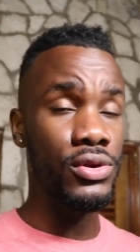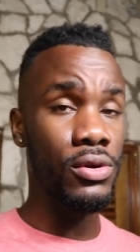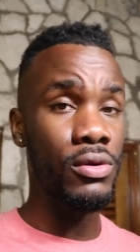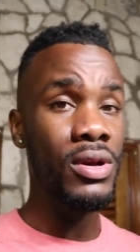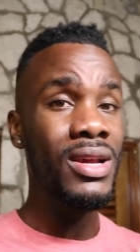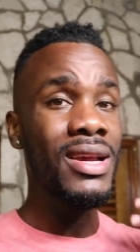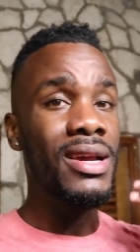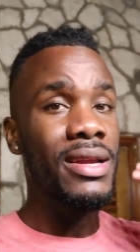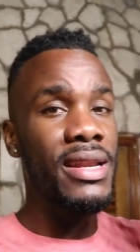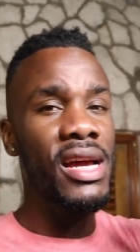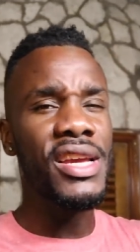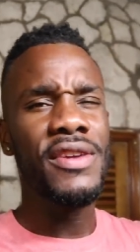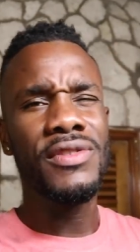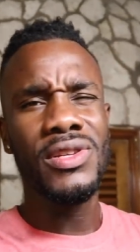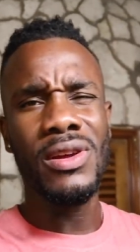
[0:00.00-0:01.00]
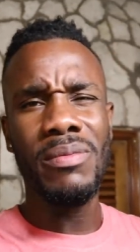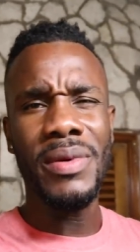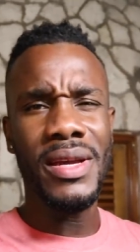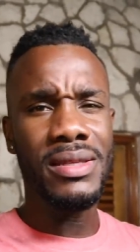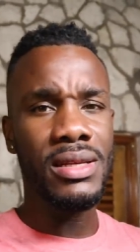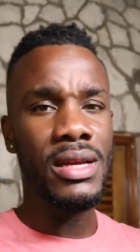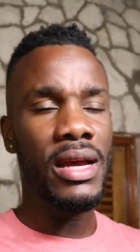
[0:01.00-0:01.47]
So that gives you a
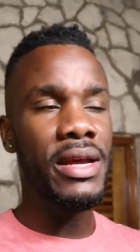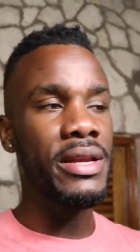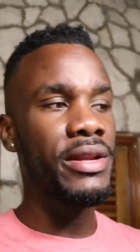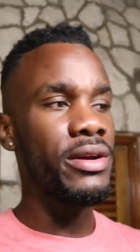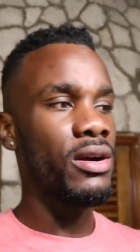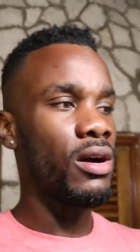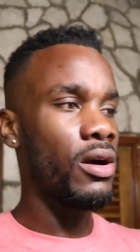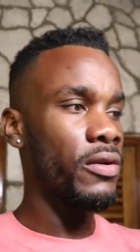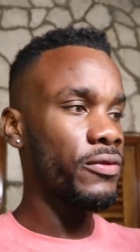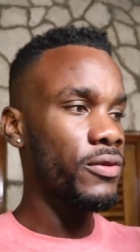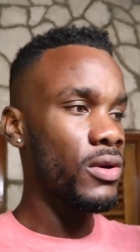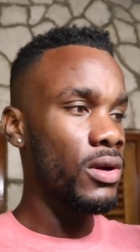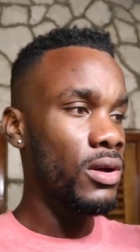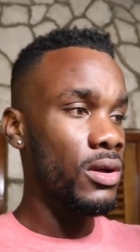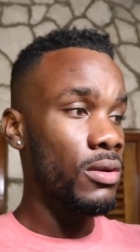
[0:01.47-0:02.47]
basic idea of